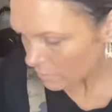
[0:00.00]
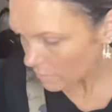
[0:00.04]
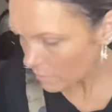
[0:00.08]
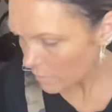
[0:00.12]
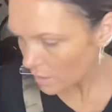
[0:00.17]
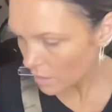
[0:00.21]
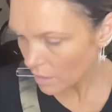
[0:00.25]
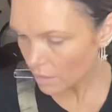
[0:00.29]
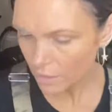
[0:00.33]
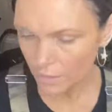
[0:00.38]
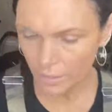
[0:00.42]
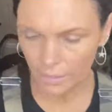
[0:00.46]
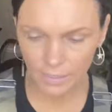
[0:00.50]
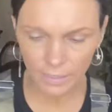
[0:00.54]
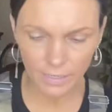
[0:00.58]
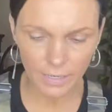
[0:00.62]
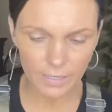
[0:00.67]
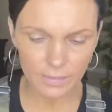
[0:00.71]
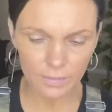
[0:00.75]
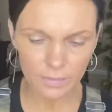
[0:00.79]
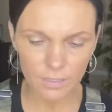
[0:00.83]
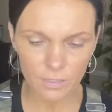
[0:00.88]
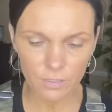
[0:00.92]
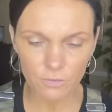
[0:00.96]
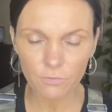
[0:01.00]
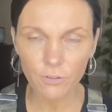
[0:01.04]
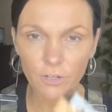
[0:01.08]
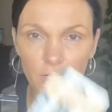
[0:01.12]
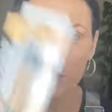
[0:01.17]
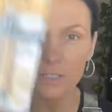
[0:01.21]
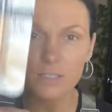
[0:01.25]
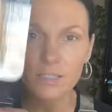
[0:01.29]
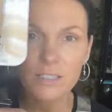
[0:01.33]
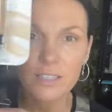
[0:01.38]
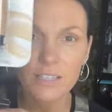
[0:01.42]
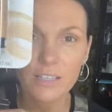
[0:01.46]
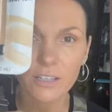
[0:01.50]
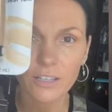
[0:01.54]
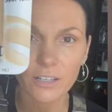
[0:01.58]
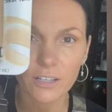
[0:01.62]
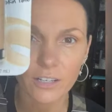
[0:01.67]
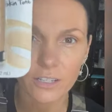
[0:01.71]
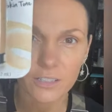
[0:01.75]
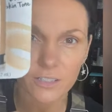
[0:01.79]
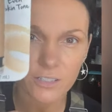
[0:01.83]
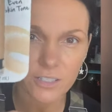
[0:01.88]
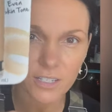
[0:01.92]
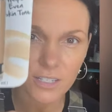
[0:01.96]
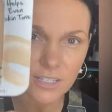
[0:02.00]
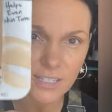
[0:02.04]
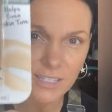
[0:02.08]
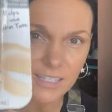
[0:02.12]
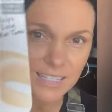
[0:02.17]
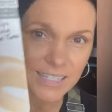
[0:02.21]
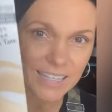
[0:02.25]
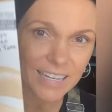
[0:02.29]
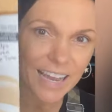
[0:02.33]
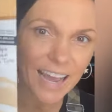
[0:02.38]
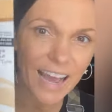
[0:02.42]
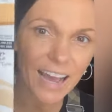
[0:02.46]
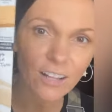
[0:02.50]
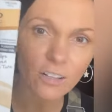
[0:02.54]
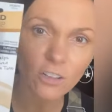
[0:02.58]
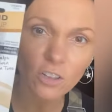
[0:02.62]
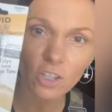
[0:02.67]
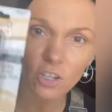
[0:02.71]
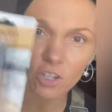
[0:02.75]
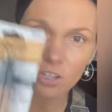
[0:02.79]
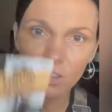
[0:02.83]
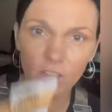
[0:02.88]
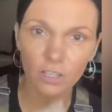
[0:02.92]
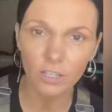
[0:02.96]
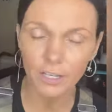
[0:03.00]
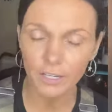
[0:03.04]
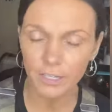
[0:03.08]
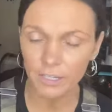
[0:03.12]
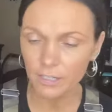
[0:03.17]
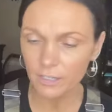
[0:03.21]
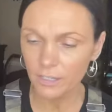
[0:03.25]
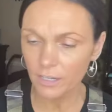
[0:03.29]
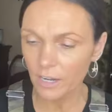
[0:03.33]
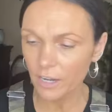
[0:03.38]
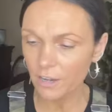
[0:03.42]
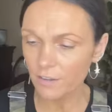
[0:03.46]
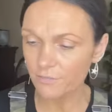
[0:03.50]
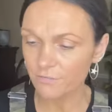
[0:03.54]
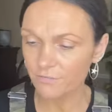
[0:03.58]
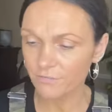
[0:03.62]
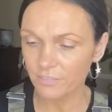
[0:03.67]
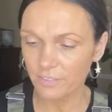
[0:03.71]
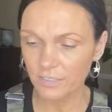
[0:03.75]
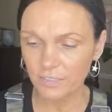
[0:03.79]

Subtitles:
All right, I got this for concealer. Does not look light enough,